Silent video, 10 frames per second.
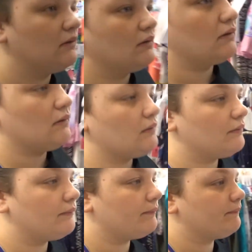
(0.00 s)

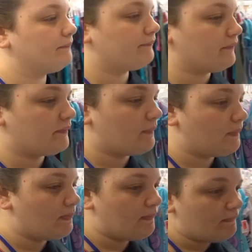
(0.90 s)

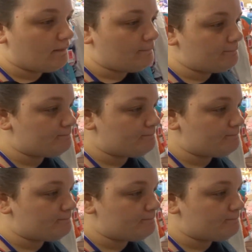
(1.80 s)
(silence)